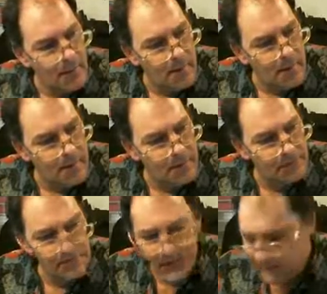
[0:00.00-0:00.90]
Oh, he's
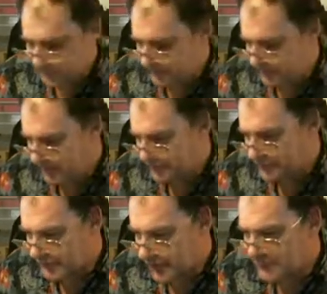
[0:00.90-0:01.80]
flattened his staples.
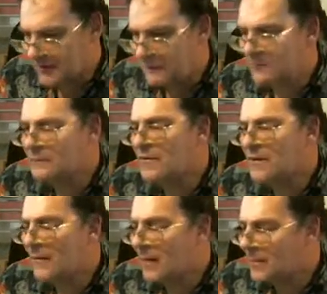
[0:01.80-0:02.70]
God love him.
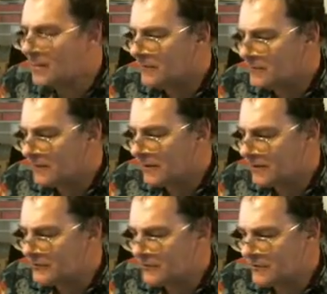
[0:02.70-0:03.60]
What you got? A
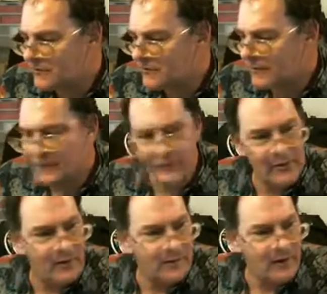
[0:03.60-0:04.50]
steel?
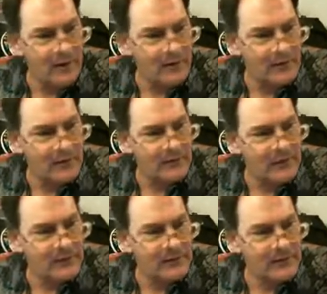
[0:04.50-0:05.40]
No, a
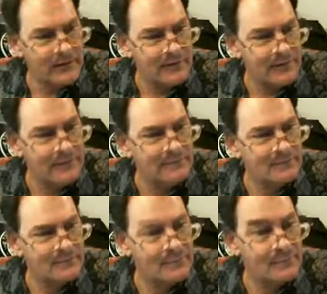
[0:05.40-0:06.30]
silver nickel.
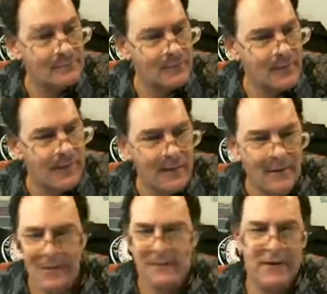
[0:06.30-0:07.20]

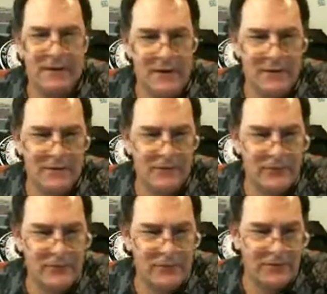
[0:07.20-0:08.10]
Can you call it a
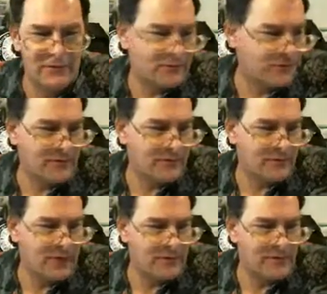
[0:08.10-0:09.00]
silver nickel? Shouldn't you just
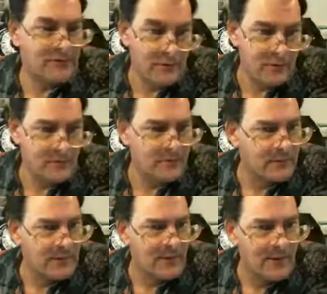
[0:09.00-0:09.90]
call it a silver?
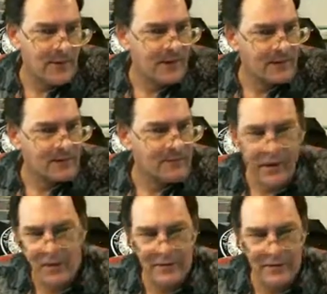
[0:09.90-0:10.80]
Because you
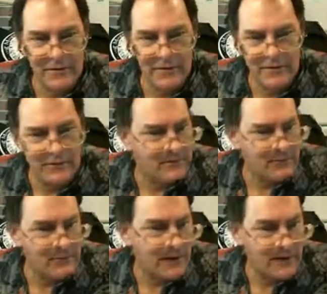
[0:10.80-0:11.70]
call it a nickel because it's
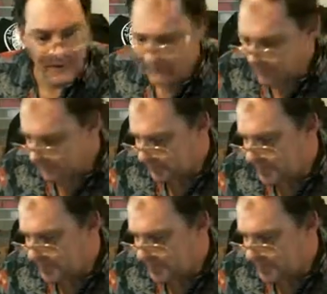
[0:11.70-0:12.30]
made out of nickel.